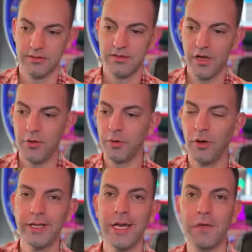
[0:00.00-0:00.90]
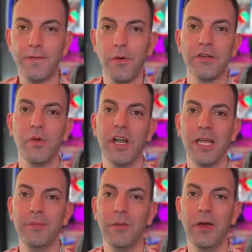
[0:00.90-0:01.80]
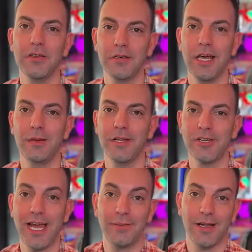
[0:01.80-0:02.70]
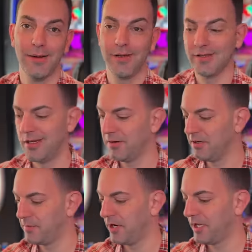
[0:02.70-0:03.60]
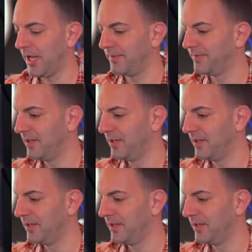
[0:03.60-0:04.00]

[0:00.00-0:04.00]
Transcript: So we're only down 420, but we also got a big jackpot coming. So we're doing pretty good.